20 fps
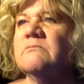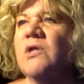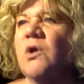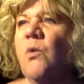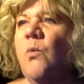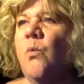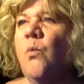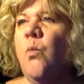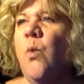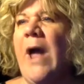
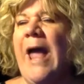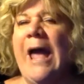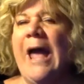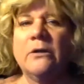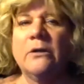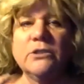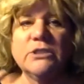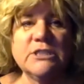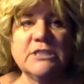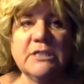
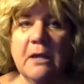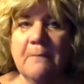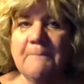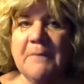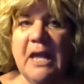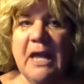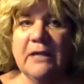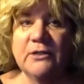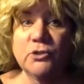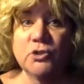wound up
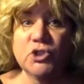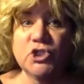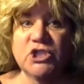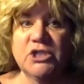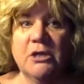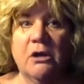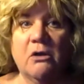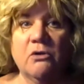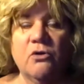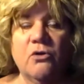energy,
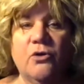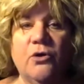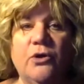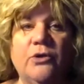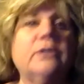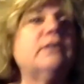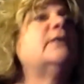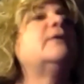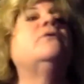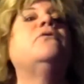I'll call
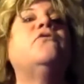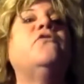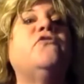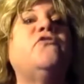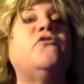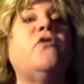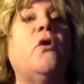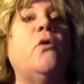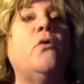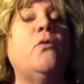it.
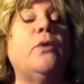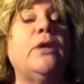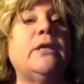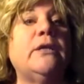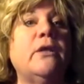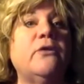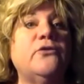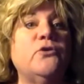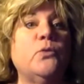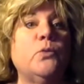So in
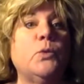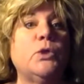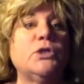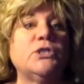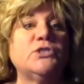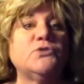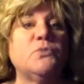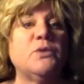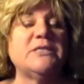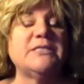other
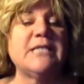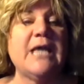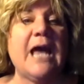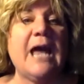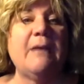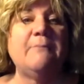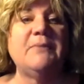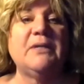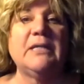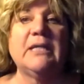words, what's
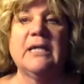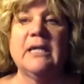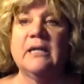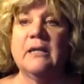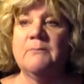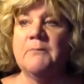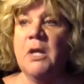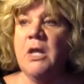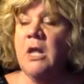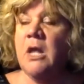happening, and
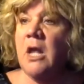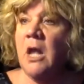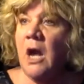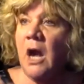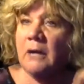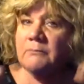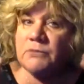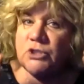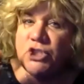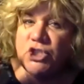
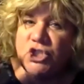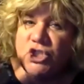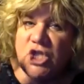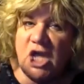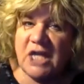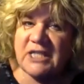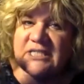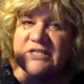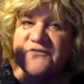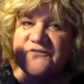I'm
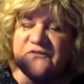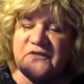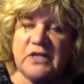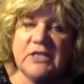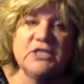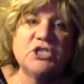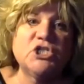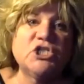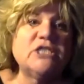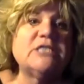just
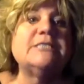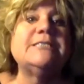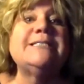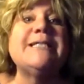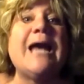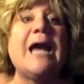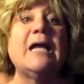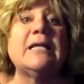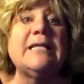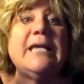finishing
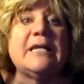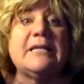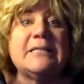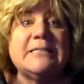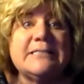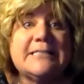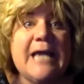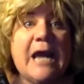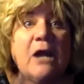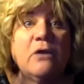getting
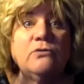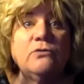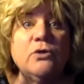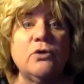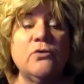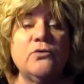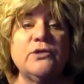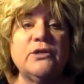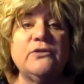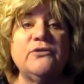
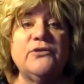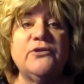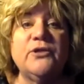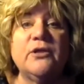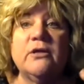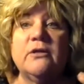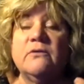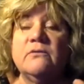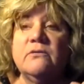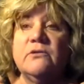downloaded
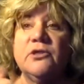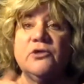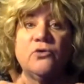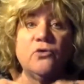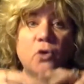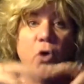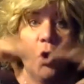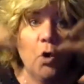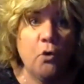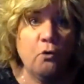the
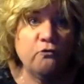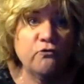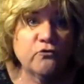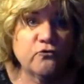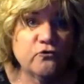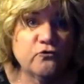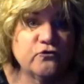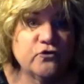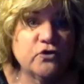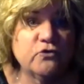little
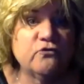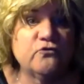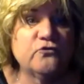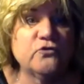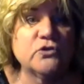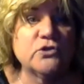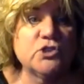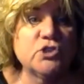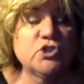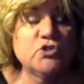overview
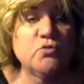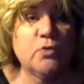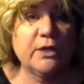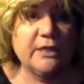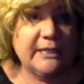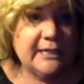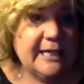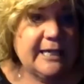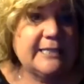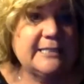for
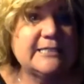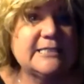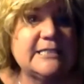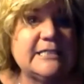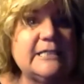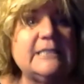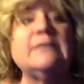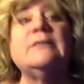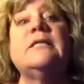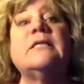
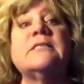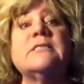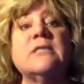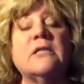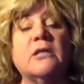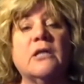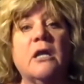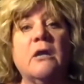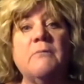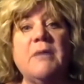2018 that's
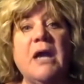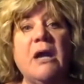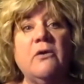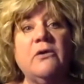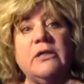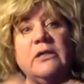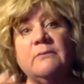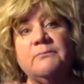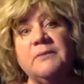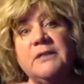going to come out
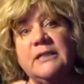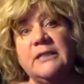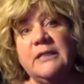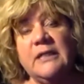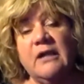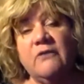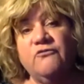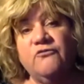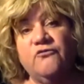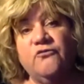in a
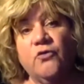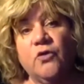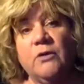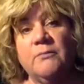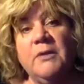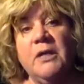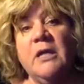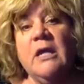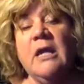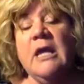PDF form,
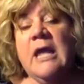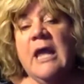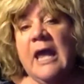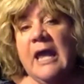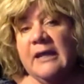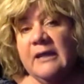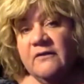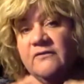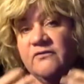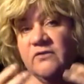
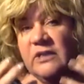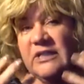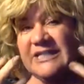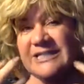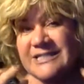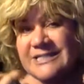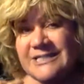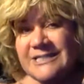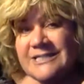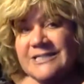and I've
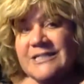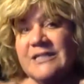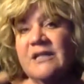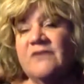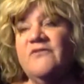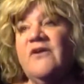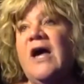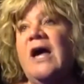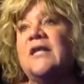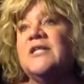listened and I've
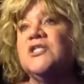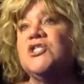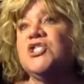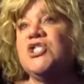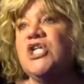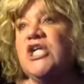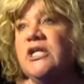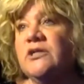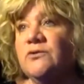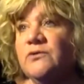had it
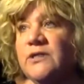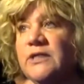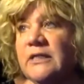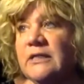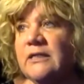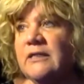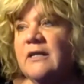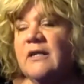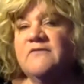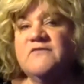channeled in
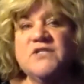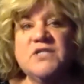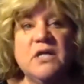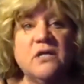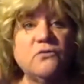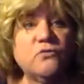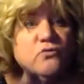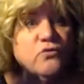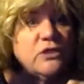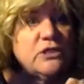and I've
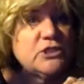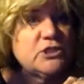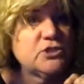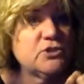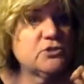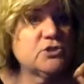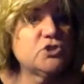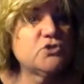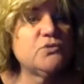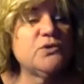done
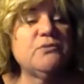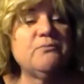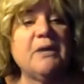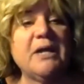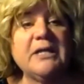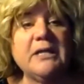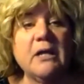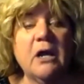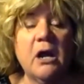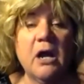research with my
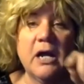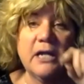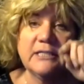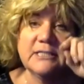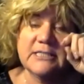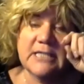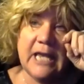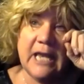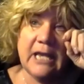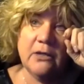
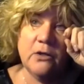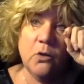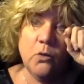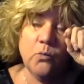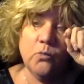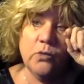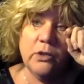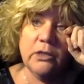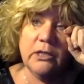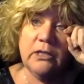guides, and
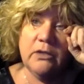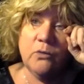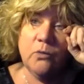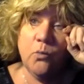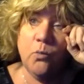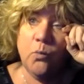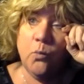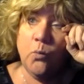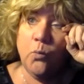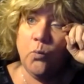really
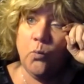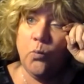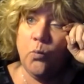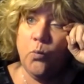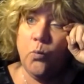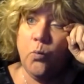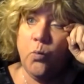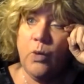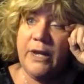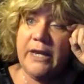
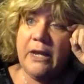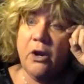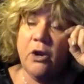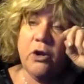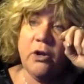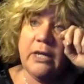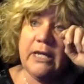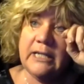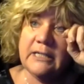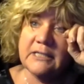we
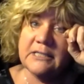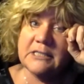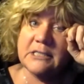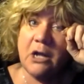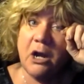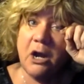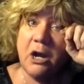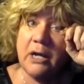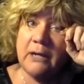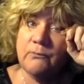are in a
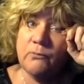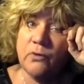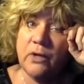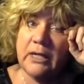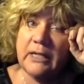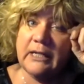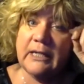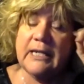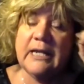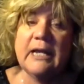time
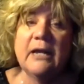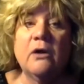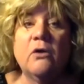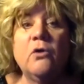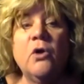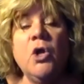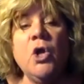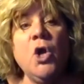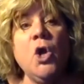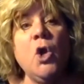right now
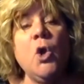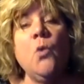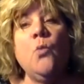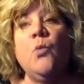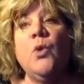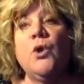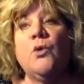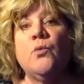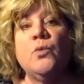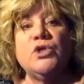
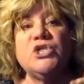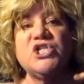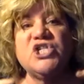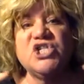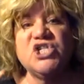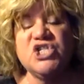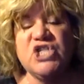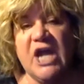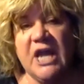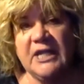where we're
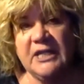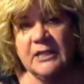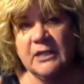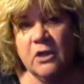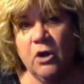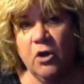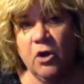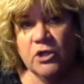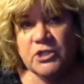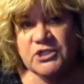shedding
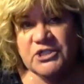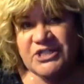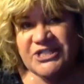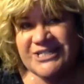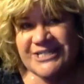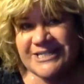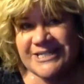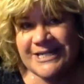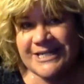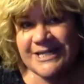our
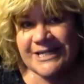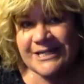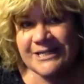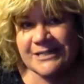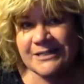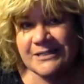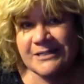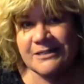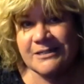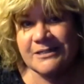skin.